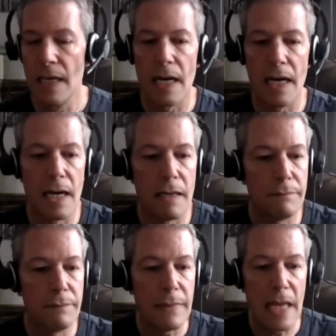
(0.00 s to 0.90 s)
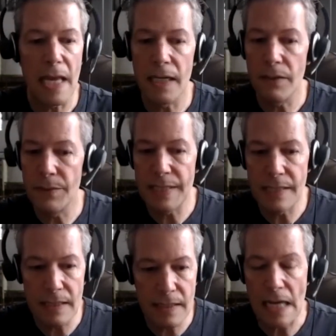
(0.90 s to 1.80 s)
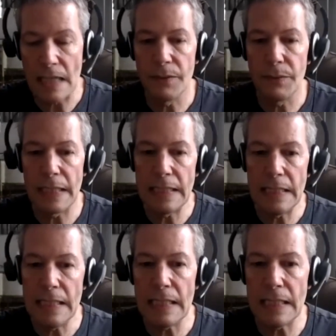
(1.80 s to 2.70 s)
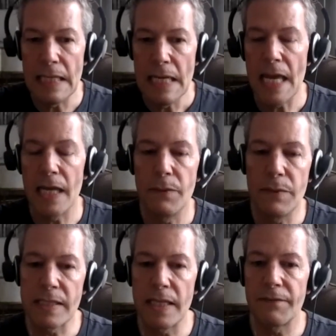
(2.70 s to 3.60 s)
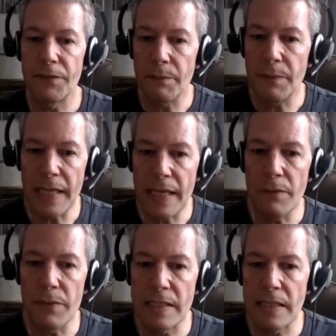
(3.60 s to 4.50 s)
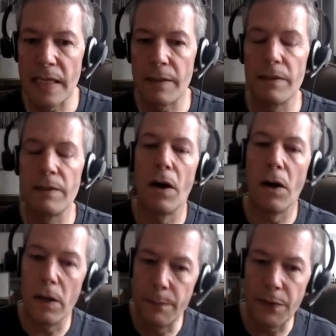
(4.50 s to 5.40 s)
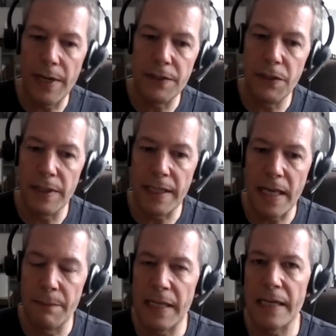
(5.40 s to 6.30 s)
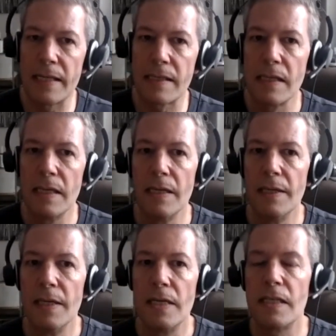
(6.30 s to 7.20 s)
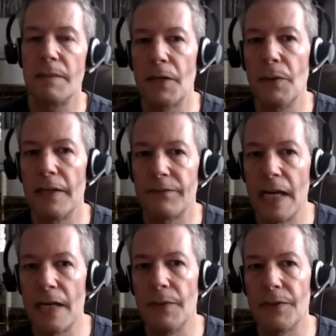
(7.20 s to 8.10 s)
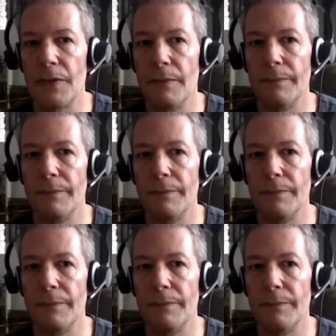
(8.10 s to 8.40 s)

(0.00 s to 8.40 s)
Um, and it was exactly what I needed. And it was like, for me, it was like all brand new again, because to be quite frank with you,